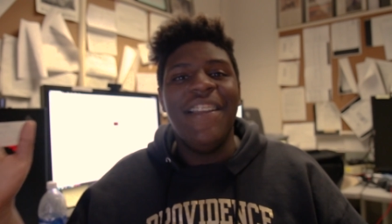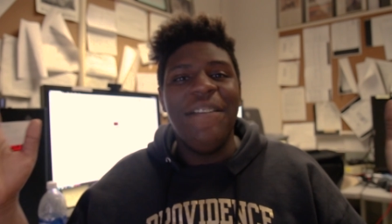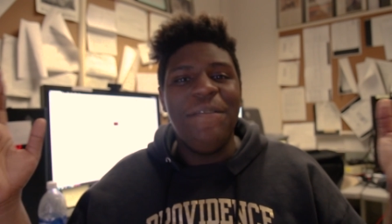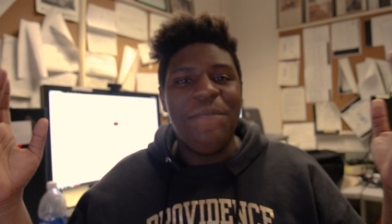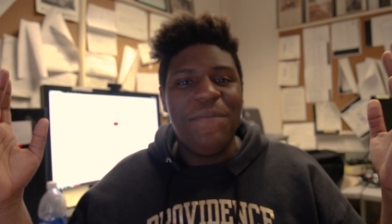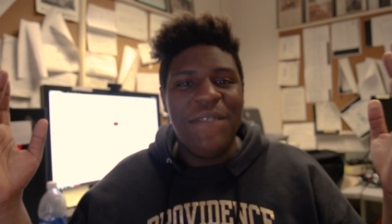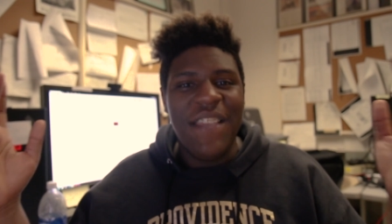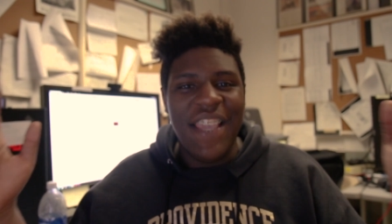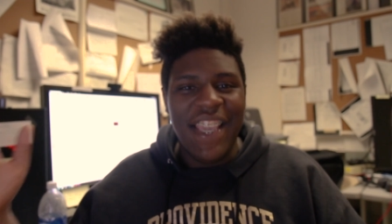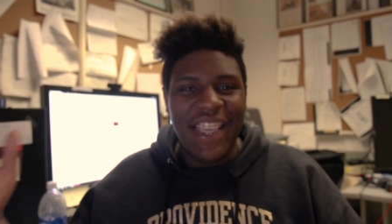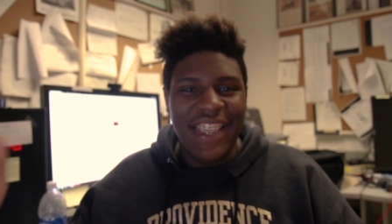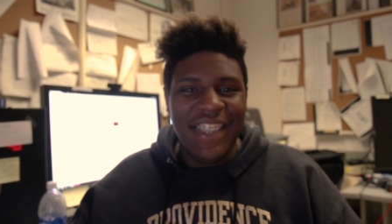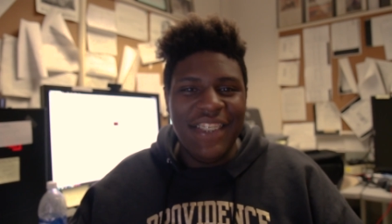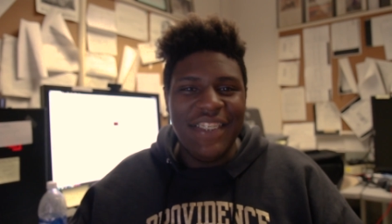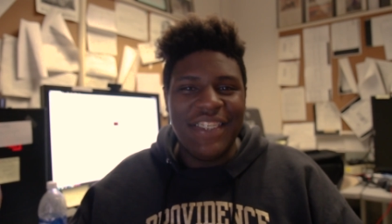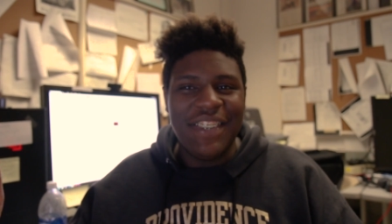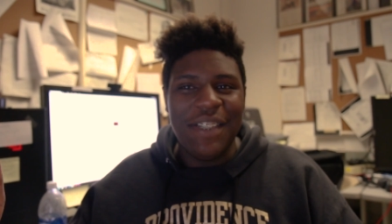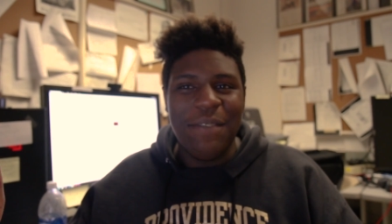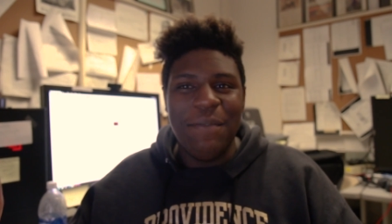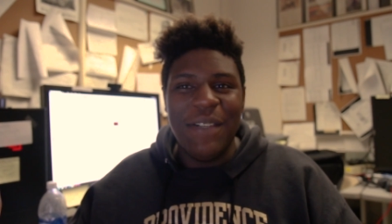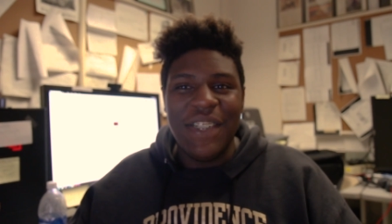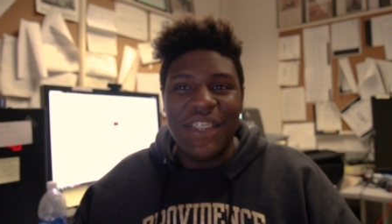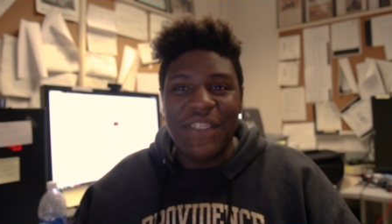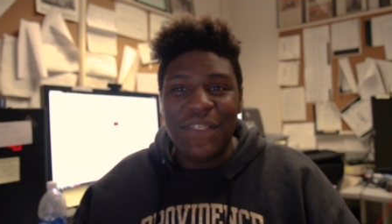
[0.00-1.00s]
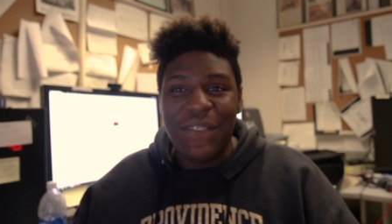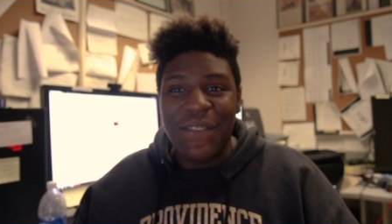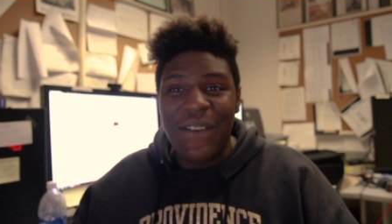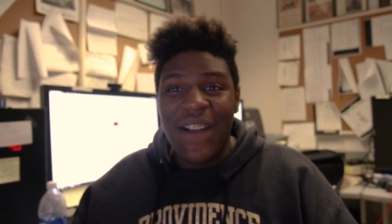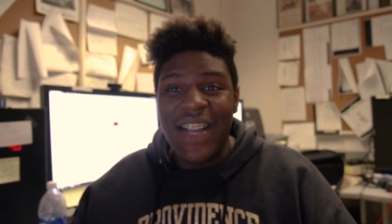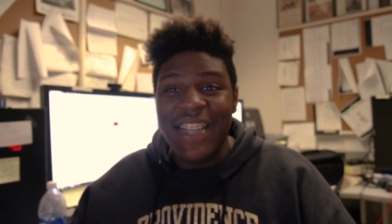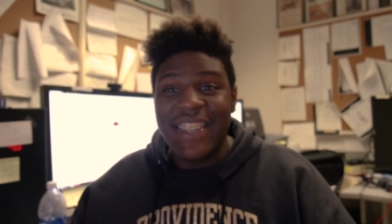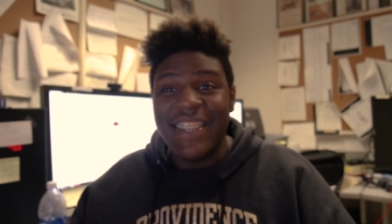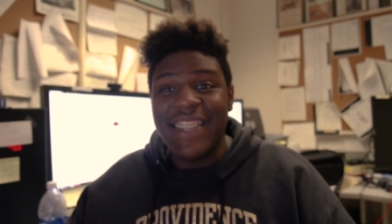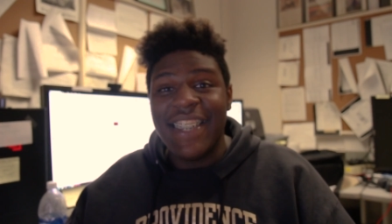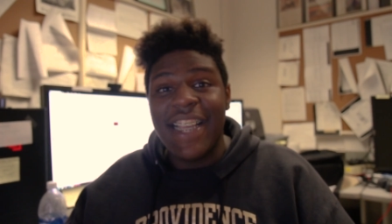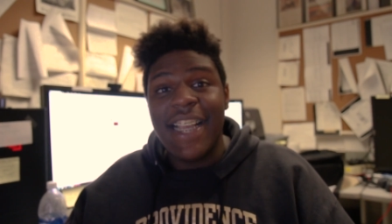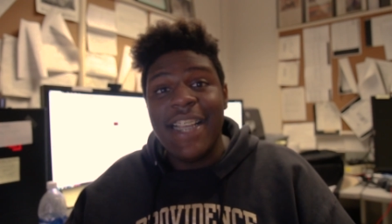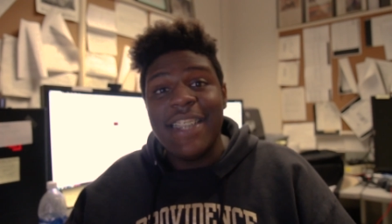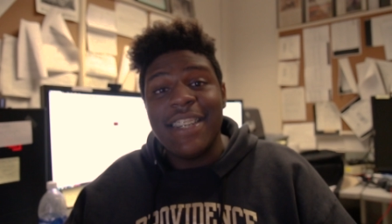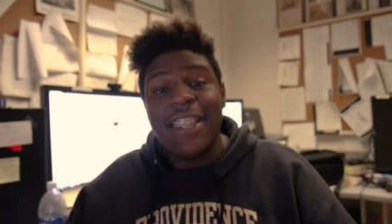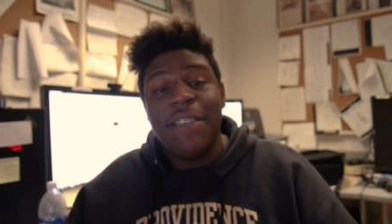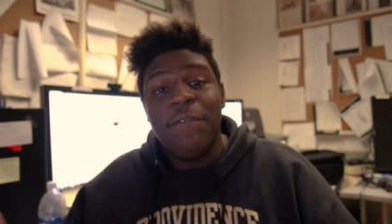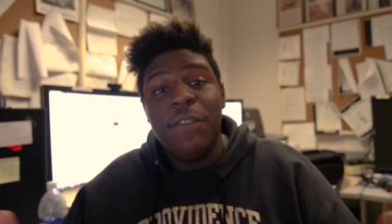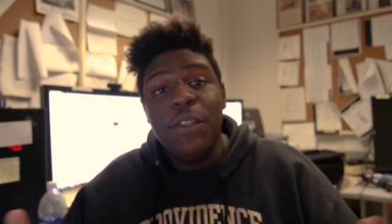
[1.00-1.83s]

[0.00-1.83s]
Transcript: thank you so much for watching, guys.